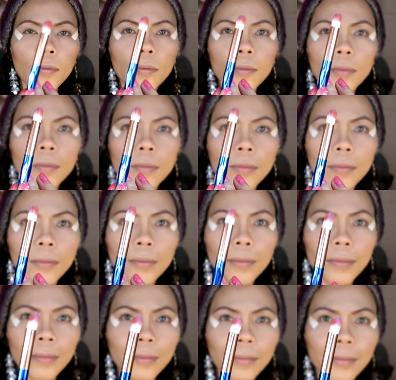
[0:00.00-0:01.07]

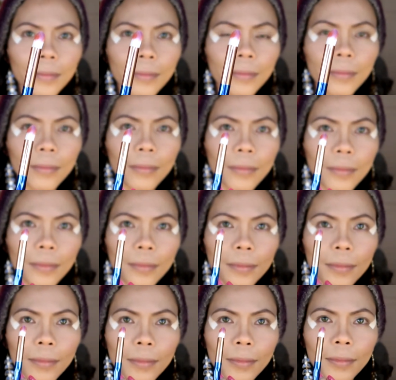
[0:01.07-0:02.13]

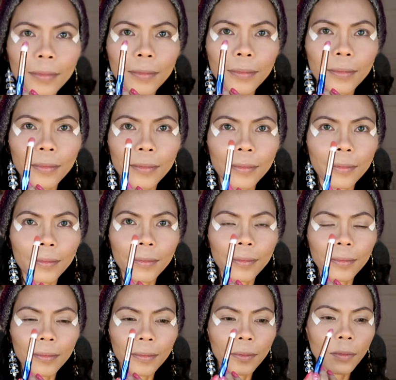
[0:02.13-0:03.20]

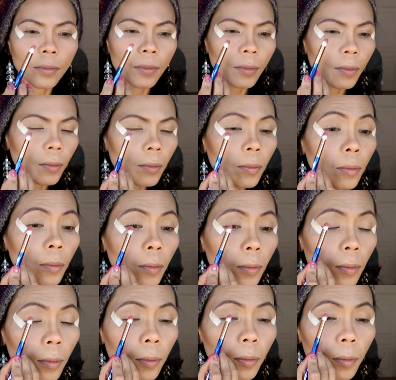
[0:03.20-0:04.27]

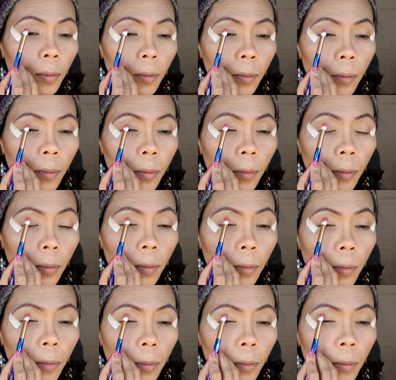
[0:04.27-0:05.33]

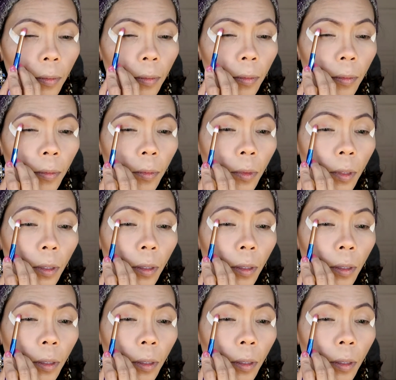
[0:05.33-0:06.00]
[no speech]